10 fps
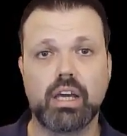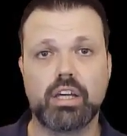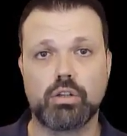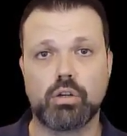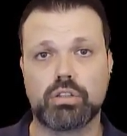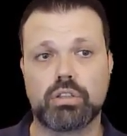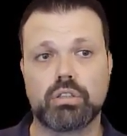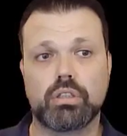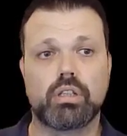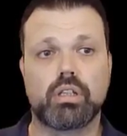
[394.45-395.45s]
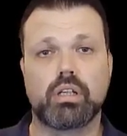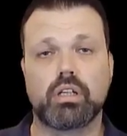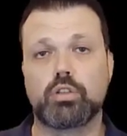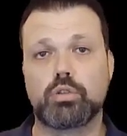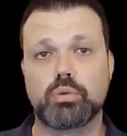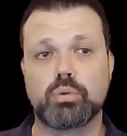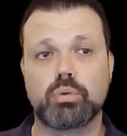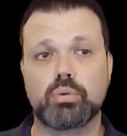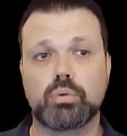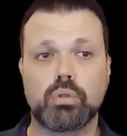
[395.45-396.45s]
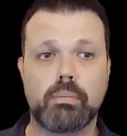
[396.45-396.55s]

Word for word: in order uh, to